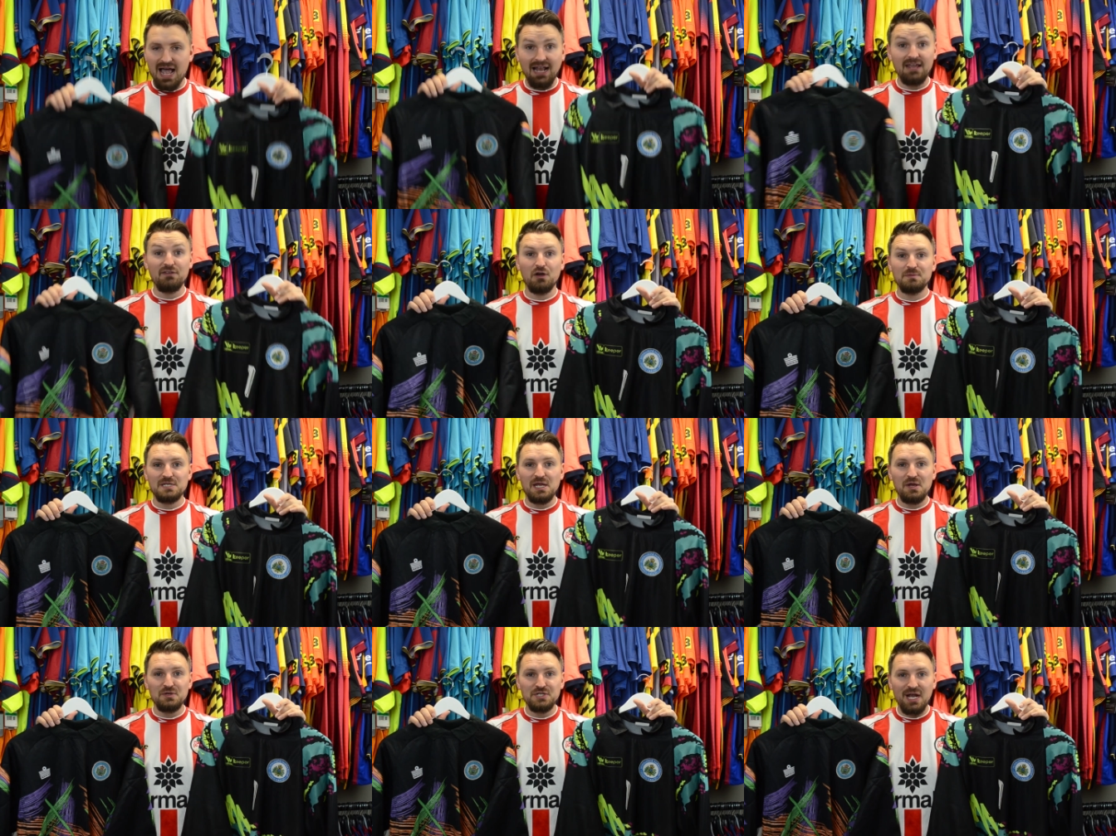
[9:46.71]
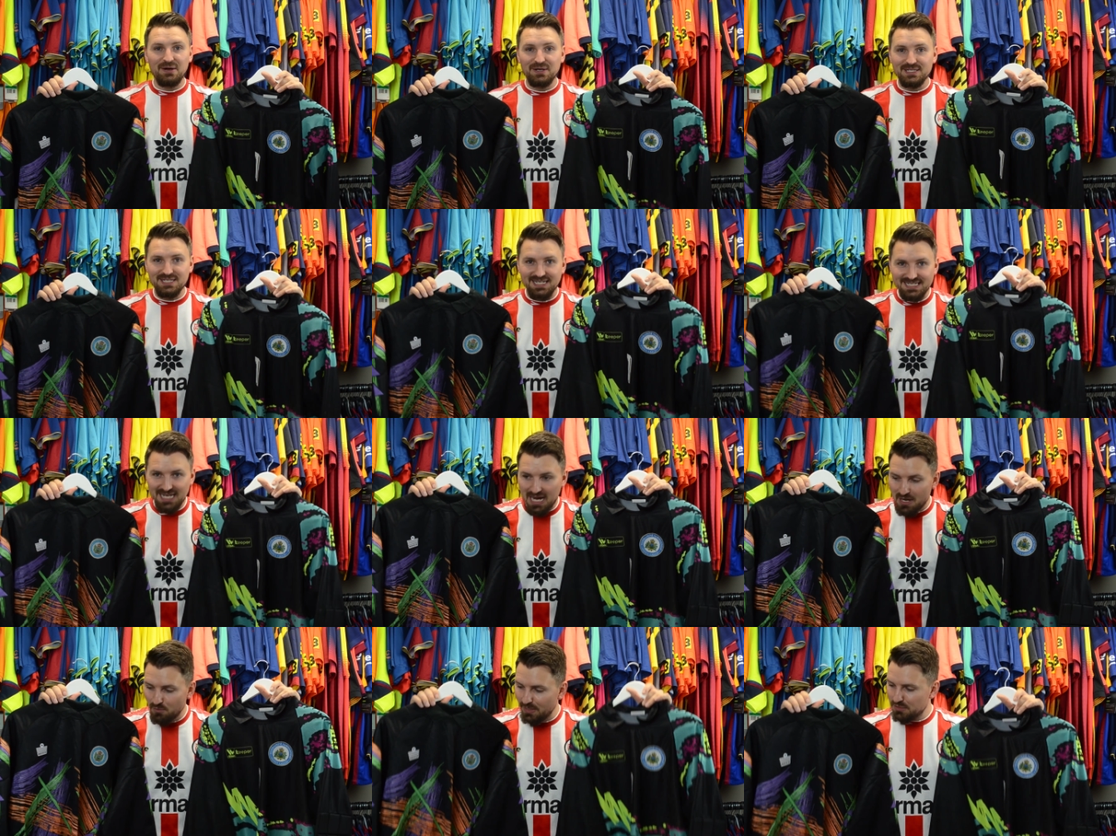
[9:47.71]
I'll leave it up to you, Jarrett, to
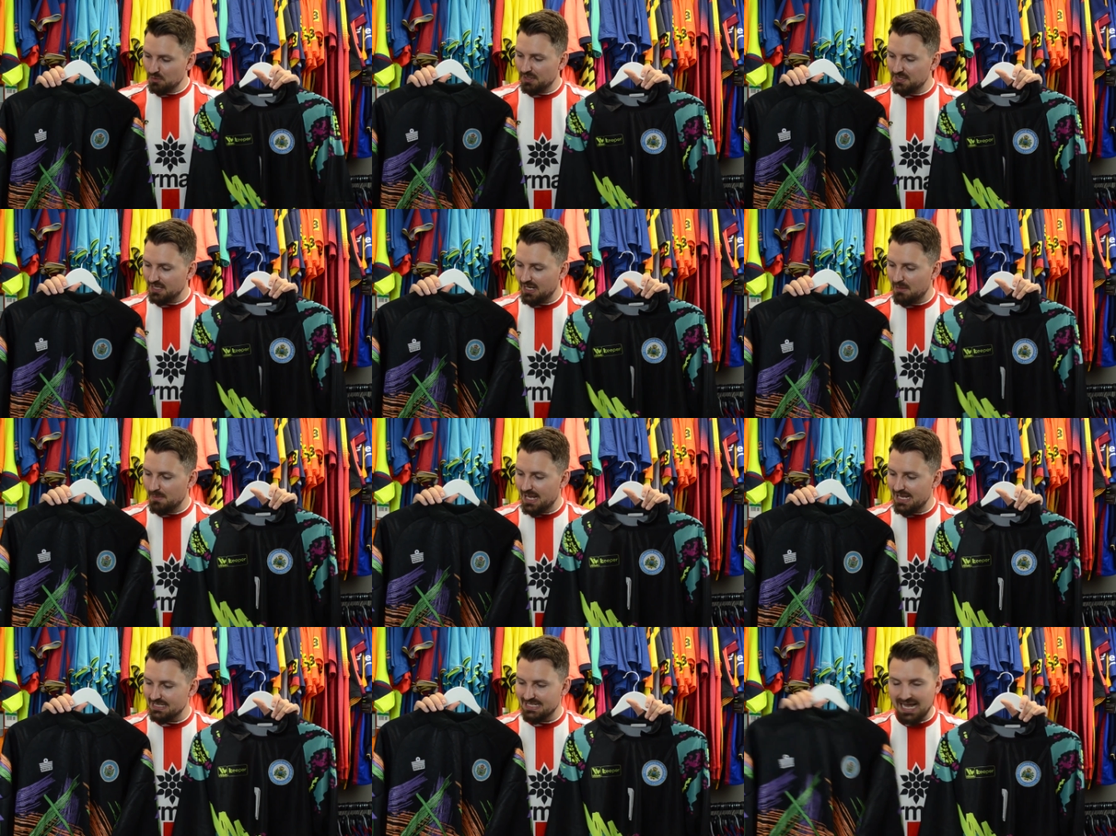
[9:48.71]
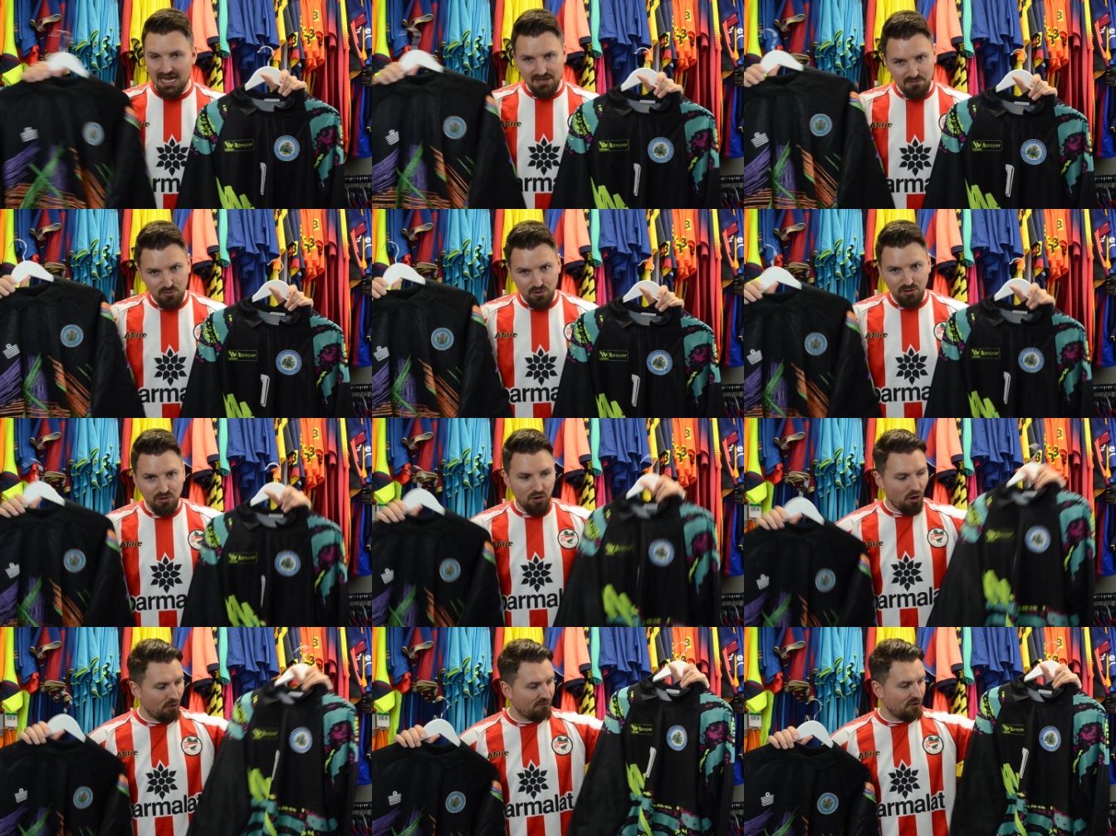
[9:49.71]
decide which one you like best, Admiral
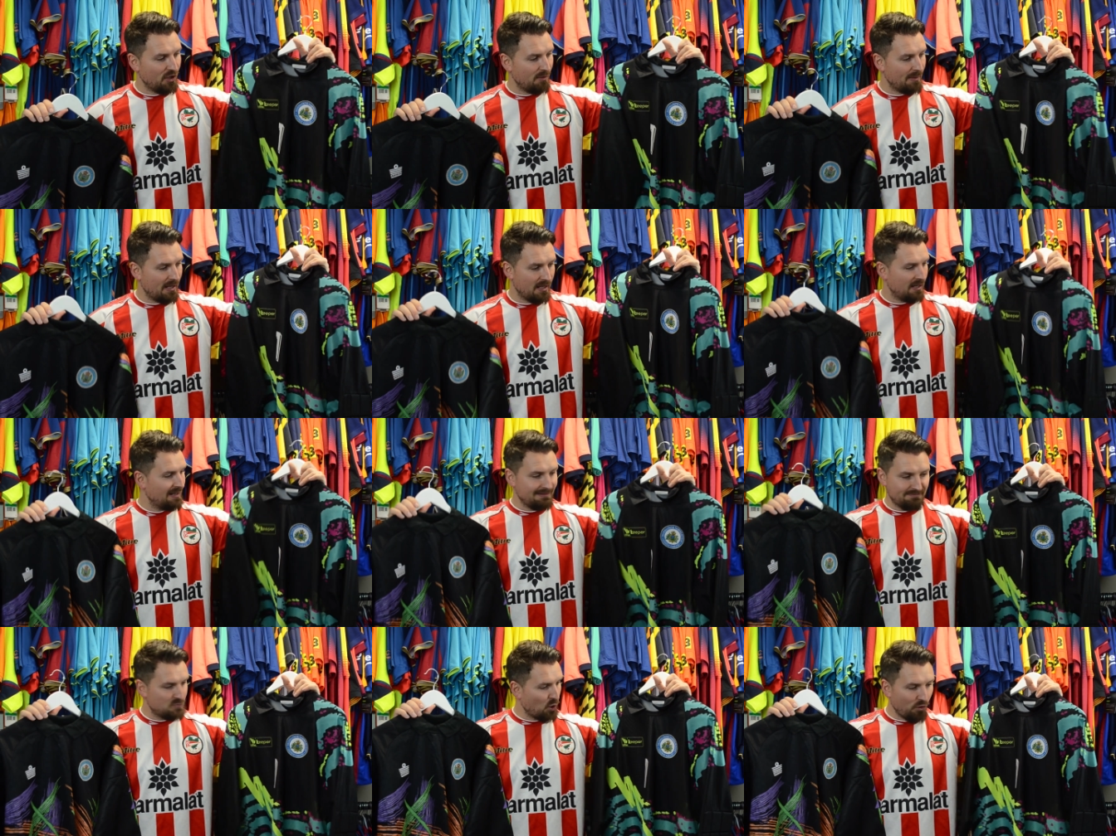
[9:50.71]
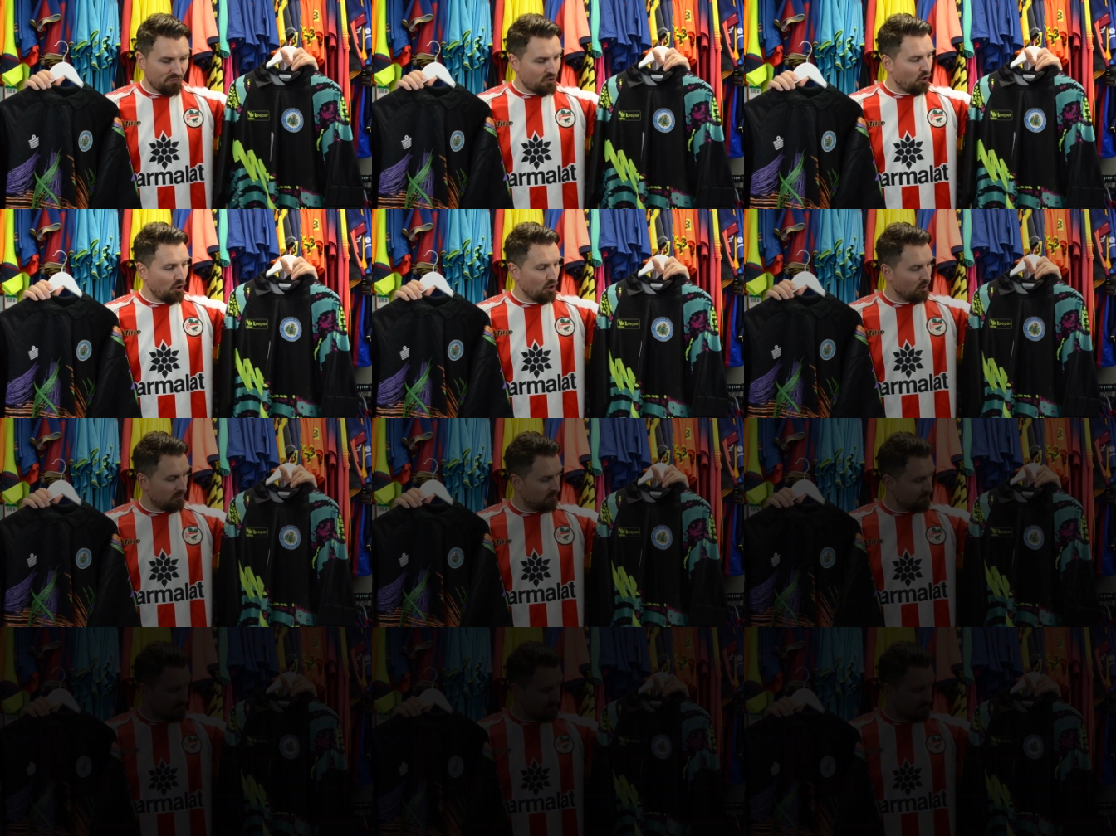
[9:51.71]
or Verma. Tough call.